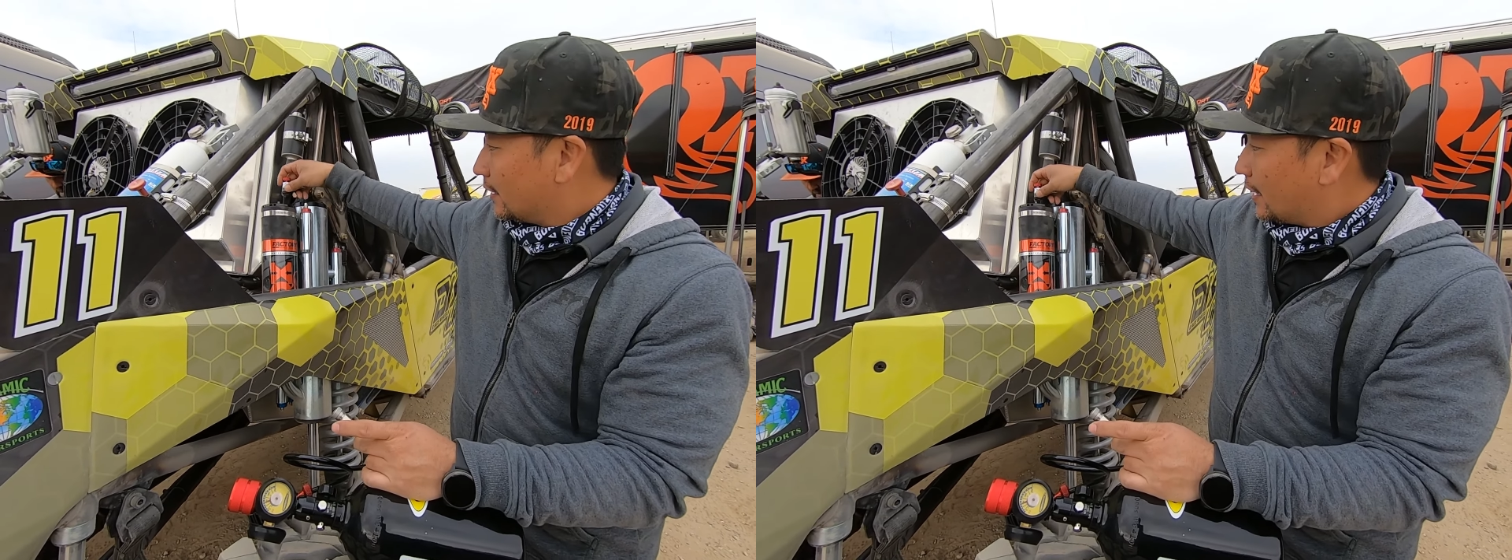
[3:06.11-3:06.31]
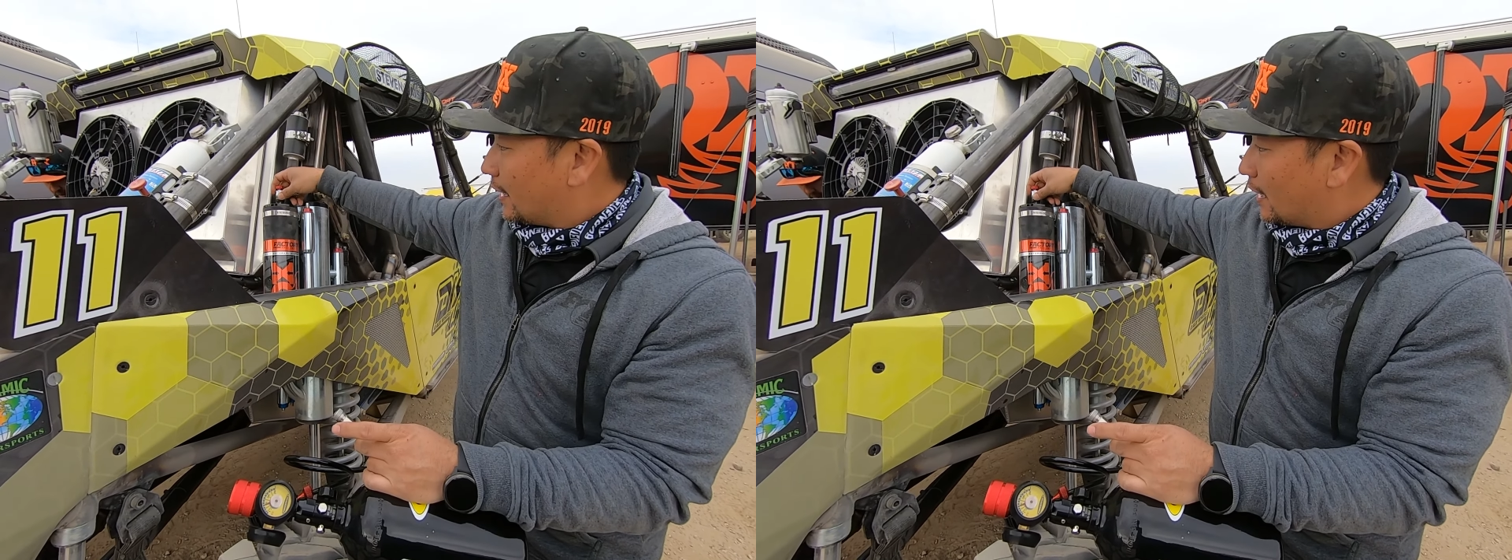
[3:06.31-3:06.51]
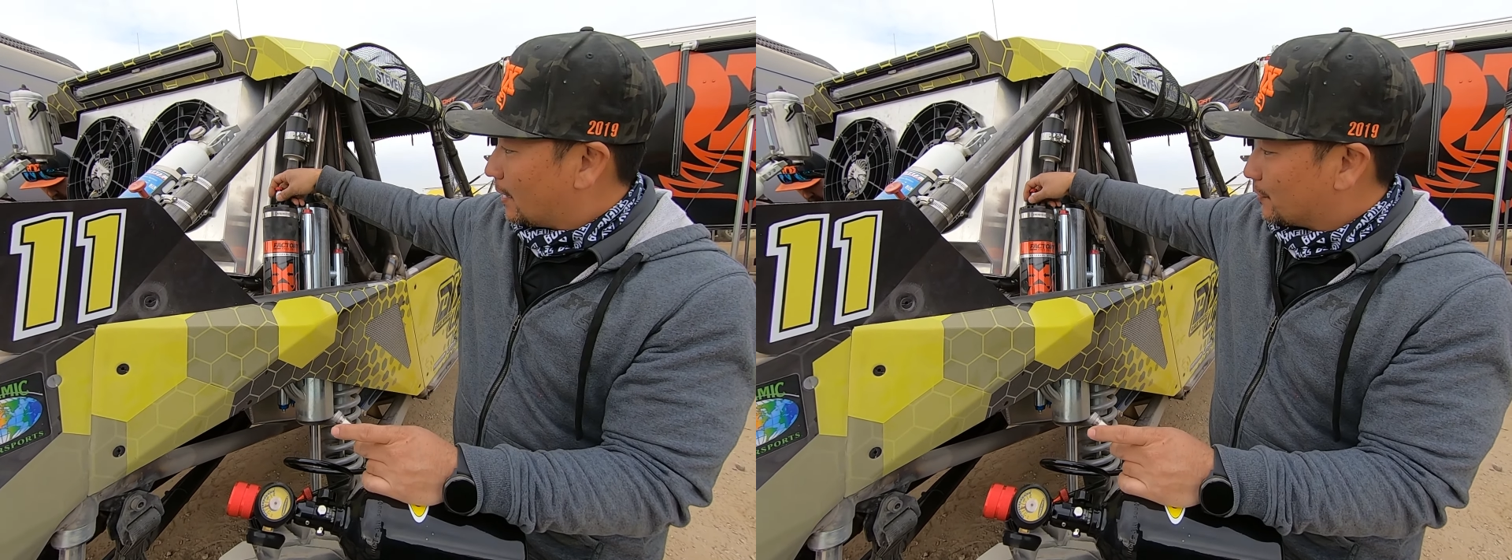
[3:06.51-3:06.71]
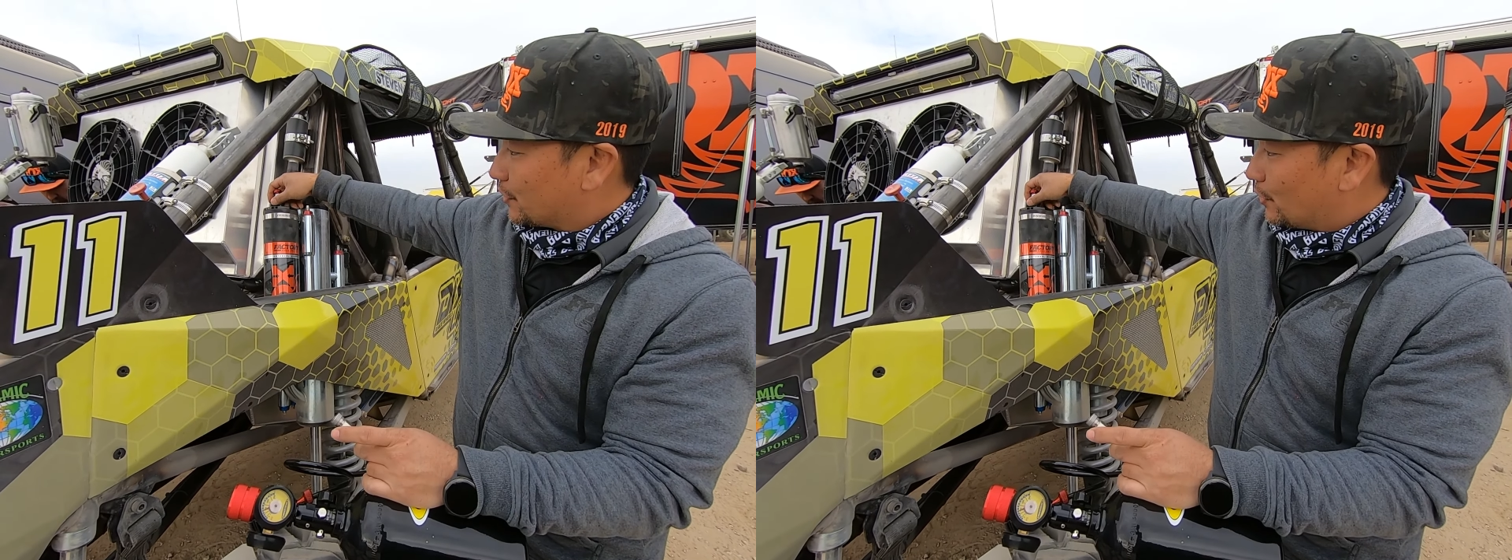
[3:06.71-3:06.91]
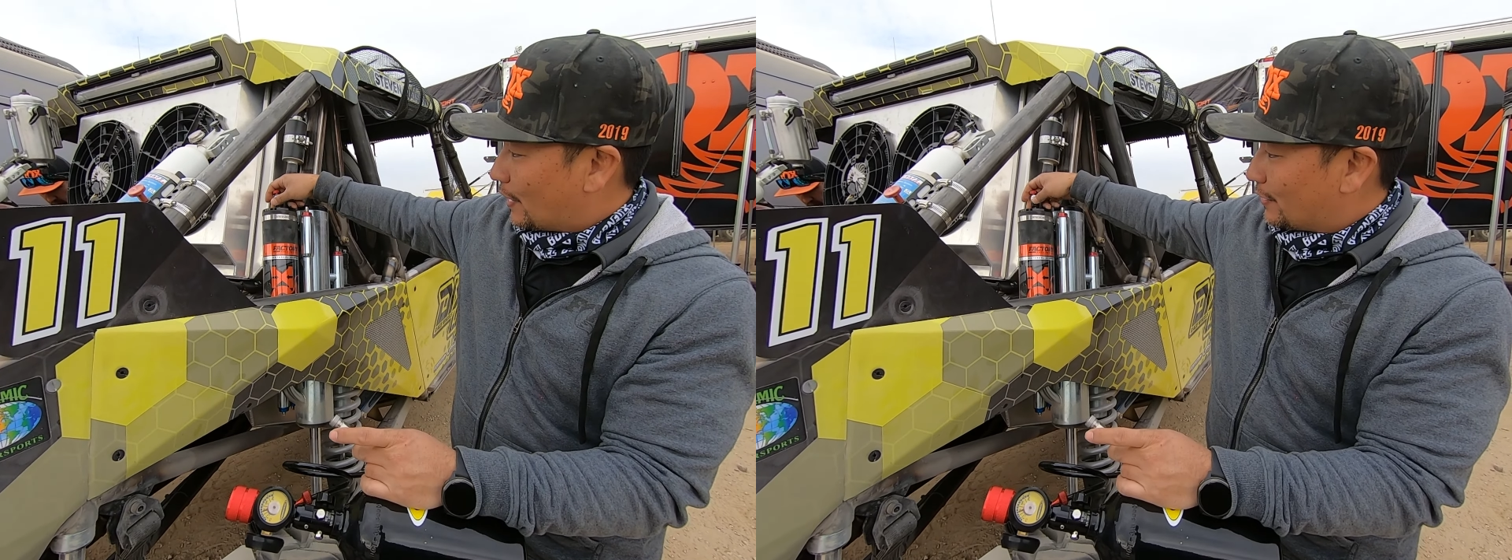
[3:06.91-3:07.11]
Uh,
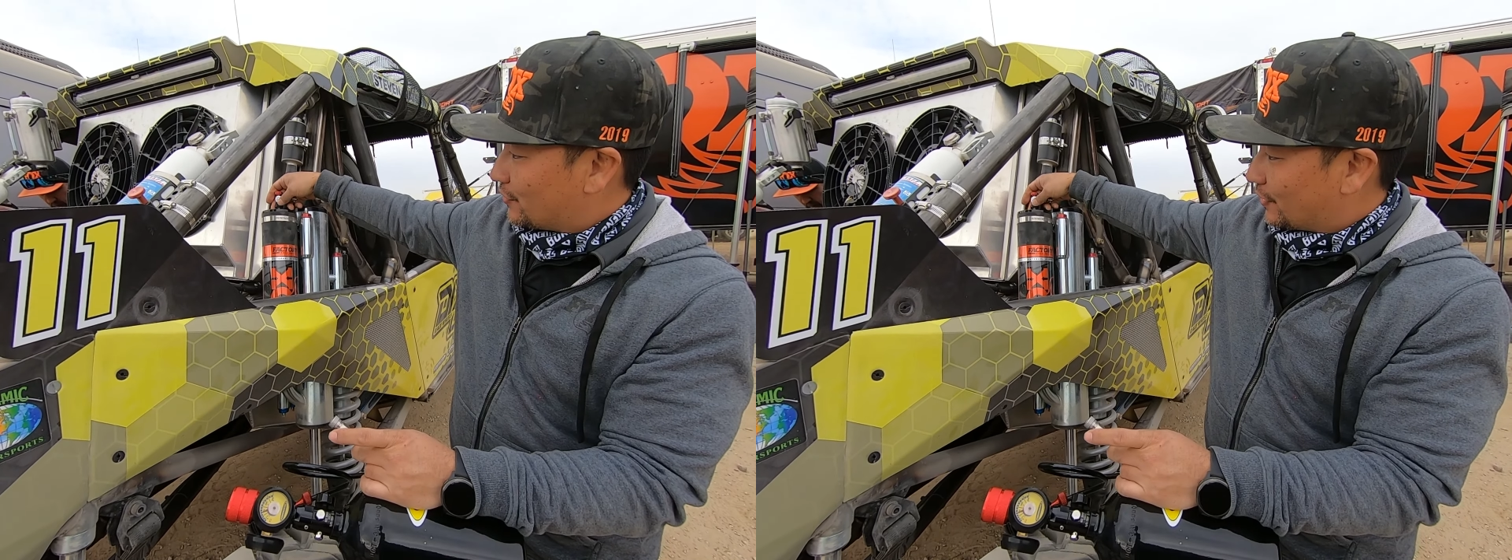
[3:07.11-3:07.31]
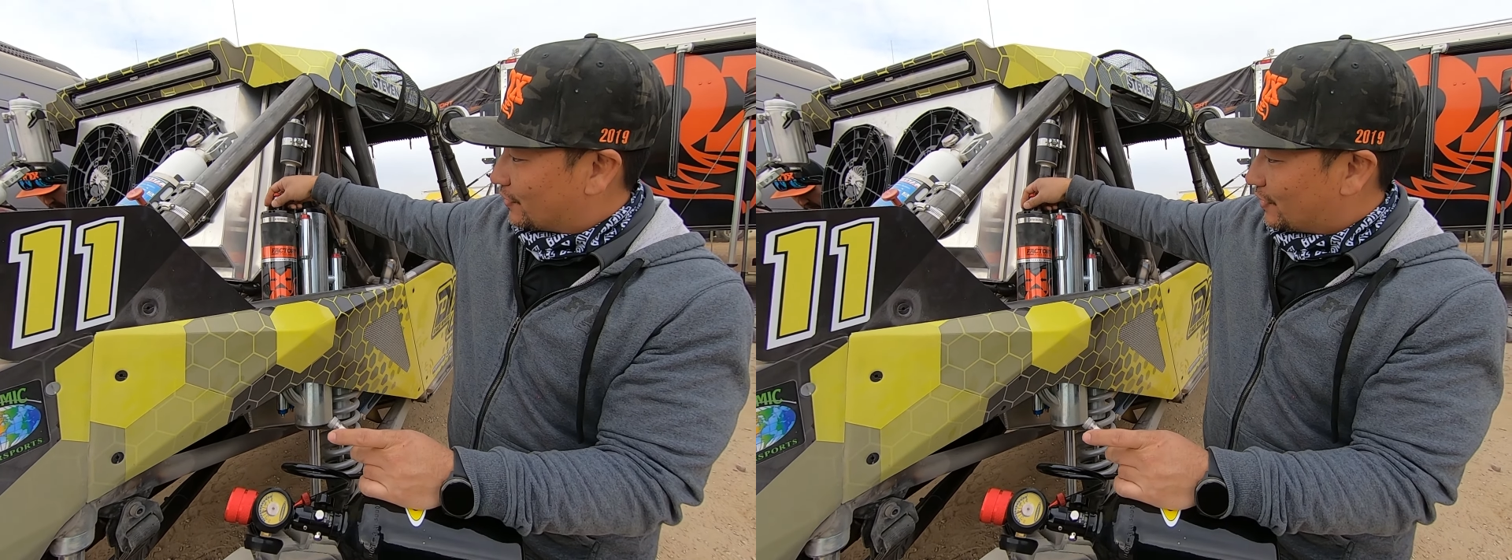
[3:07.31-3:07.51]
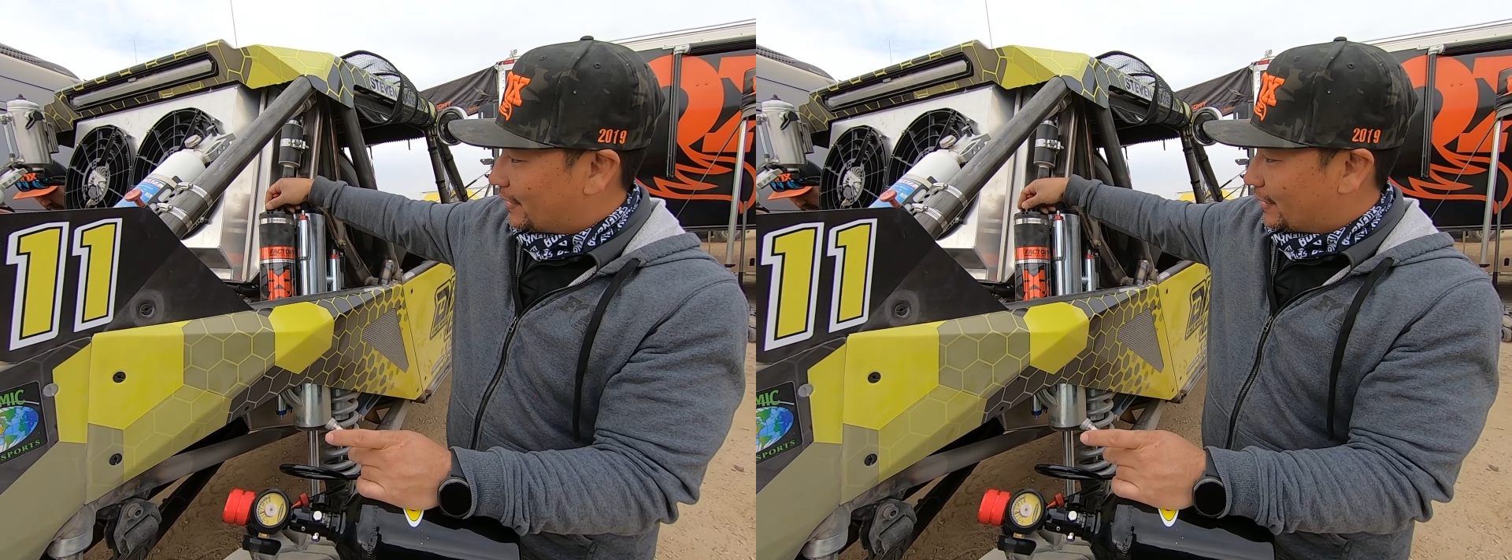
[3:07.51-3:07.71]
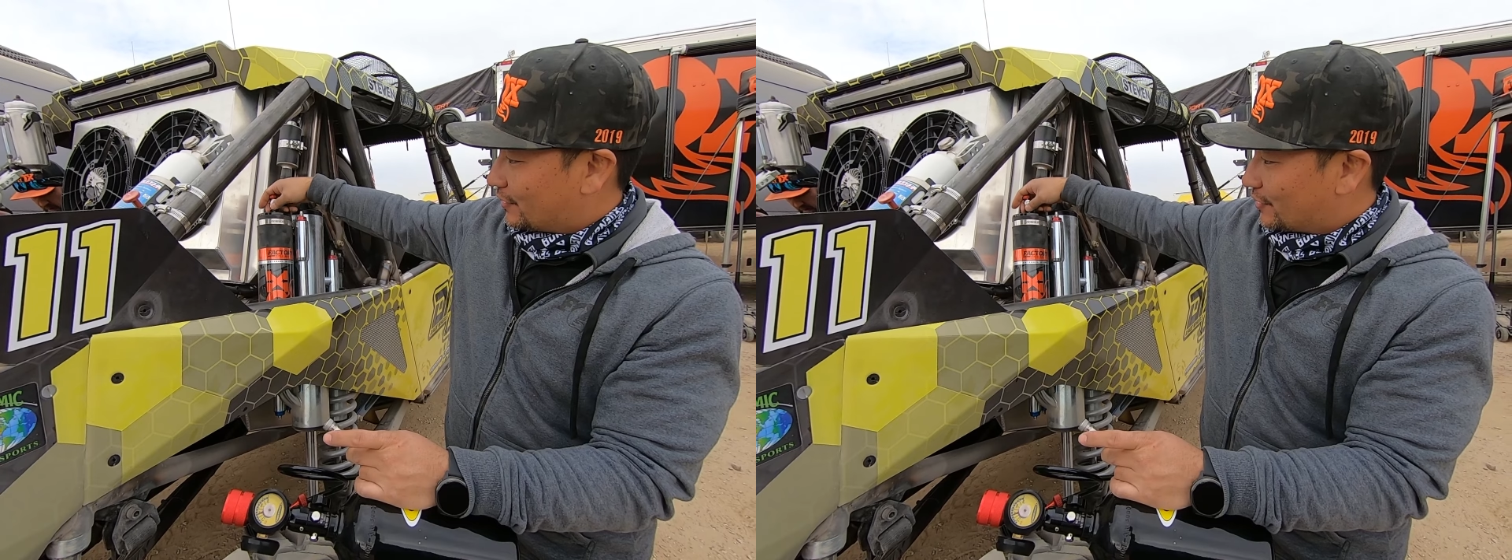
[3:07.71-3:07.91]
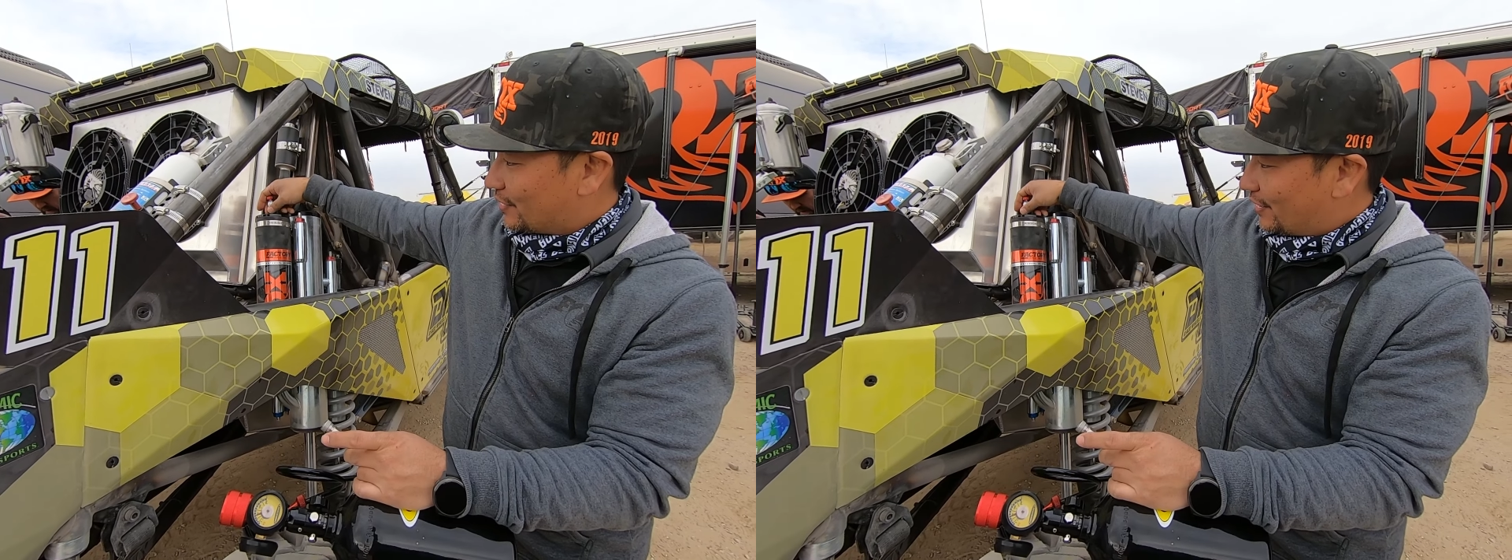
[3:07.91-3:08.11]
so as you can see,
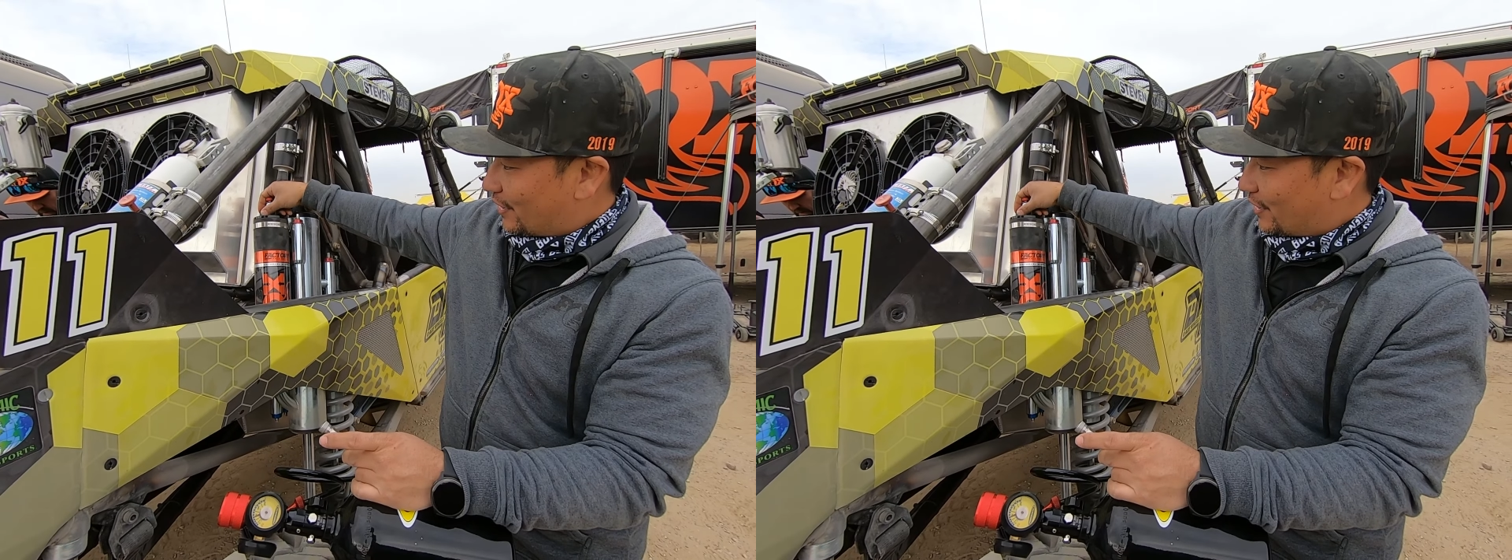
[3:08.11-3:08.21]
it's,